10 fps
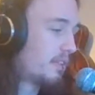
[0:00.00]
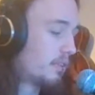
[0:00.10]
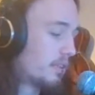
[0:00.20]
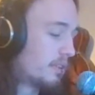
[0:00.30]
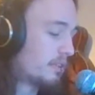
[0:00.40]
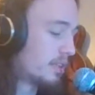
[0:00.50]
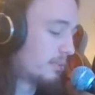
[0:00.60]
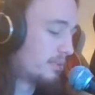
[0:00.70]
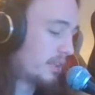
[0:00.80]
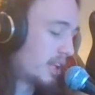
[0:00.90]
or Don't
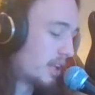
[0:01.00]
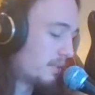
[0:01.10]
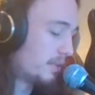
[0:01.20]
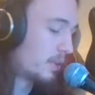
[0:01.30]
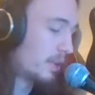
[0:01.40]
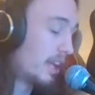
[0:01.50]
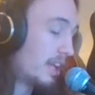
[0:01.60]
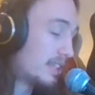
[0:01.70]
Stop Till You Get Enough Ukulele.